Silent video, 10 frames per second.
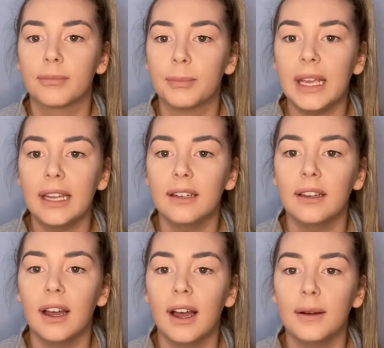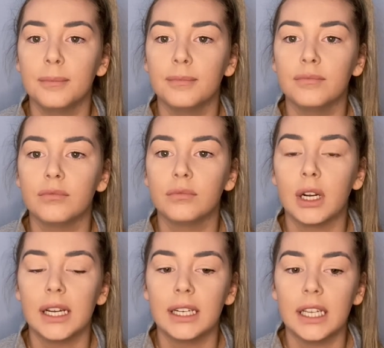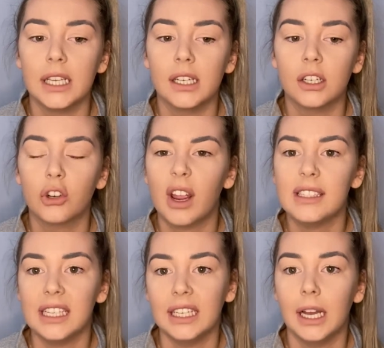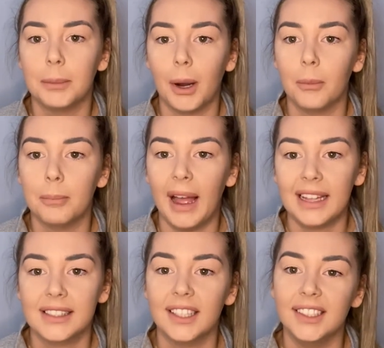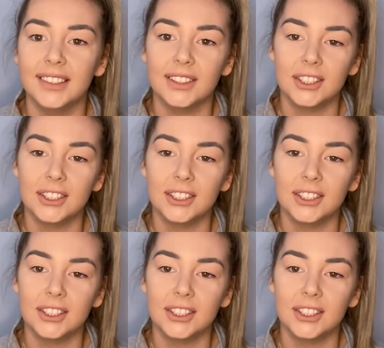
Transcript: being really crazy about mess and